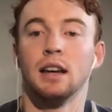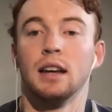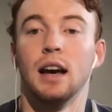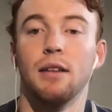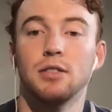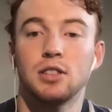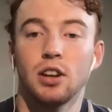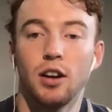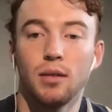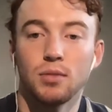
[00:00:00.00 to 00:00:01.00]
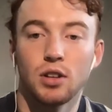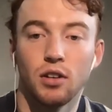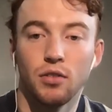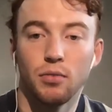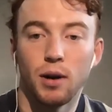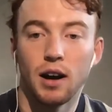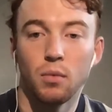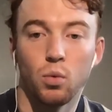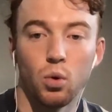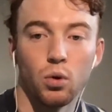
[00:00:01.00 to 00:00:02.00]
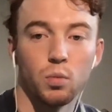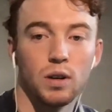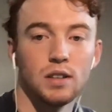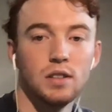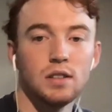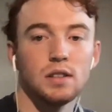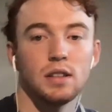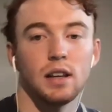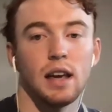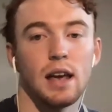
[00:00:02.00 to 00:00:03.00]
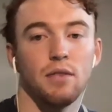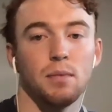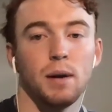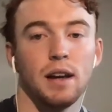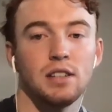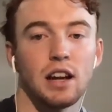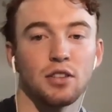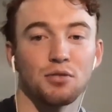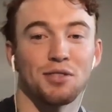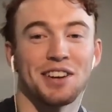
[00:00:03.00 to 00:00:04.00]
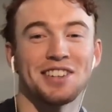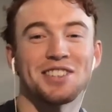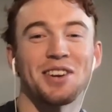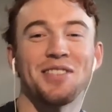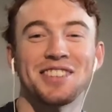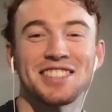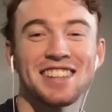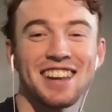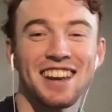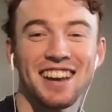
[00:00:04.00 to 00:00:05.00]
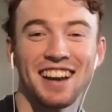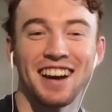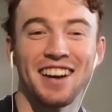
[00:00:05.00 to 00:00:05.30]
In terms of my award winners, MVP Daniel Rich, obviously.